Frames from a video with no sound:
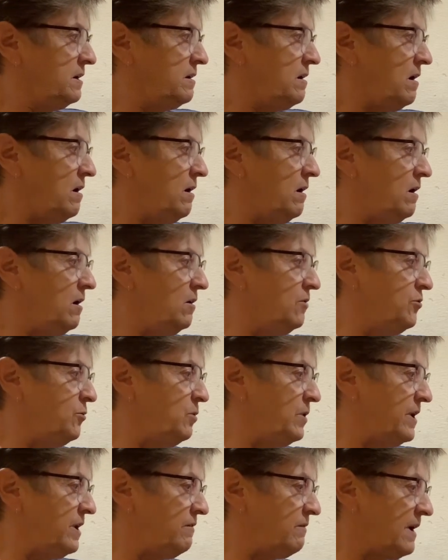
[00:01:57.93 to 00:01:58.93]
all the
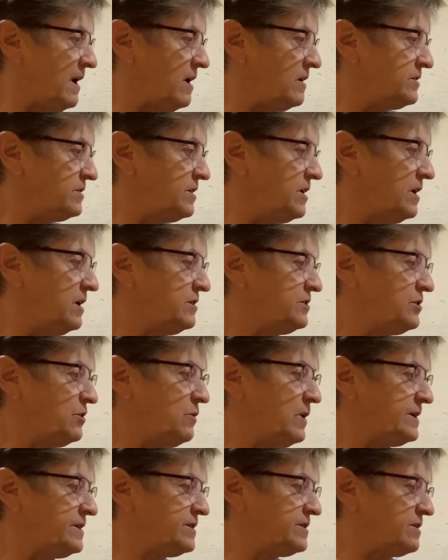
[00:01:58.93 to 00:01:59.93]
way around. So
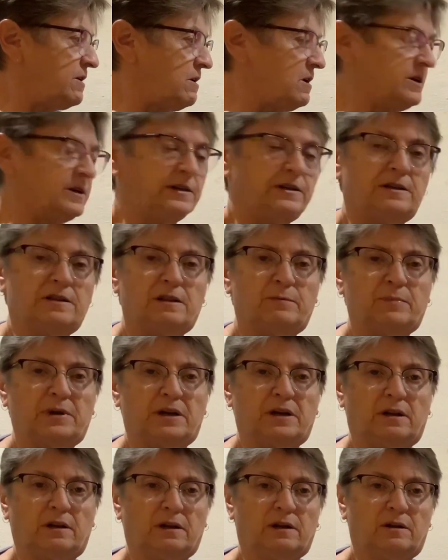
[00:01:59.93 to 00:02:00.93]
I started in the
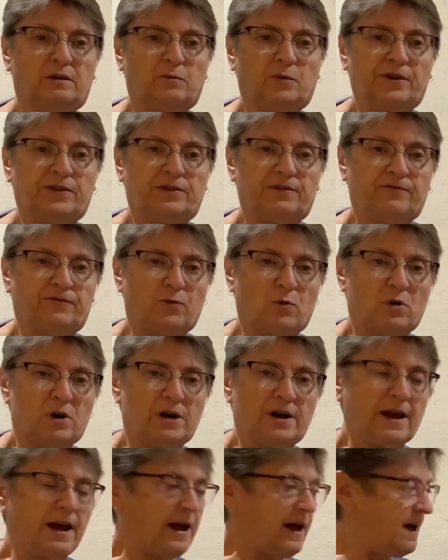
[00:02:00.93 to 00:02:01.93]
middle with a
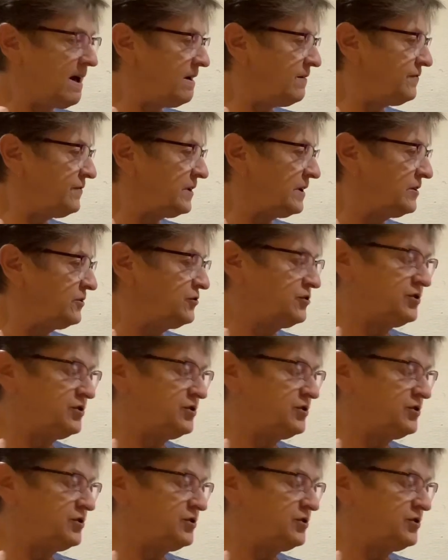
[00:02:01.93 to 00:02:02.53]
4.5 inch